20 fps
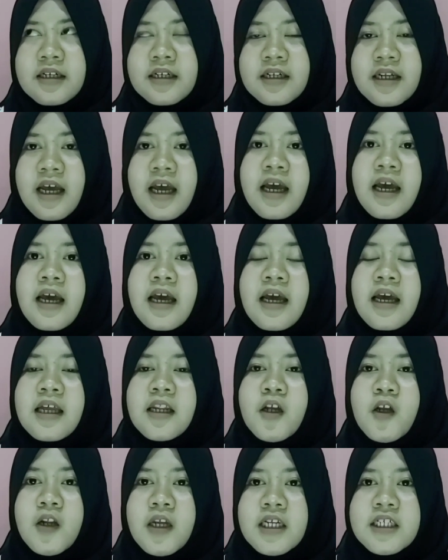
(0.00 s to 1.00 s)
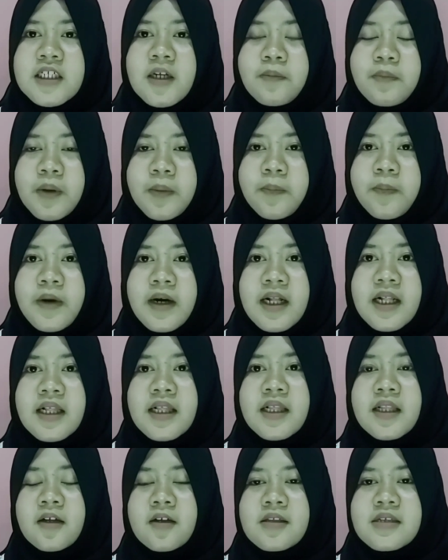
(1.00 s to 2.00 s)
the Indonesian
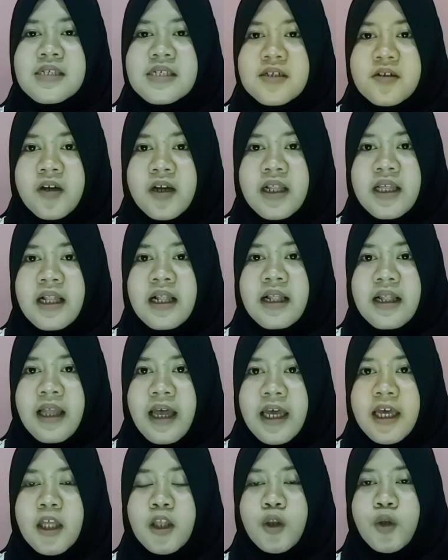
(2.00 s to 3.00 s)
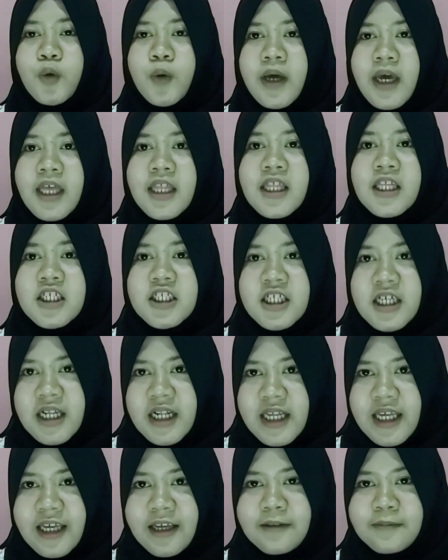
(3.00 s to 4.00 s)
people, it's really like to eat
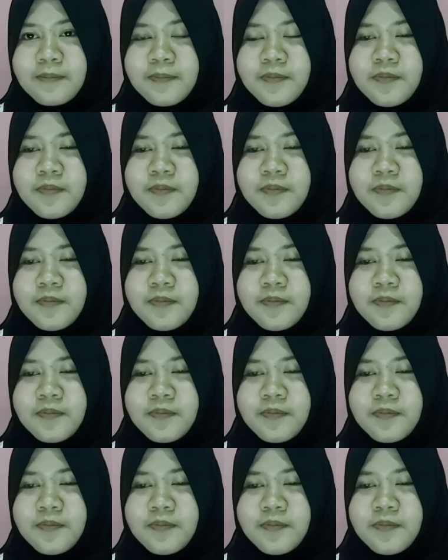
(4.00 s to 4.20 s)
chili.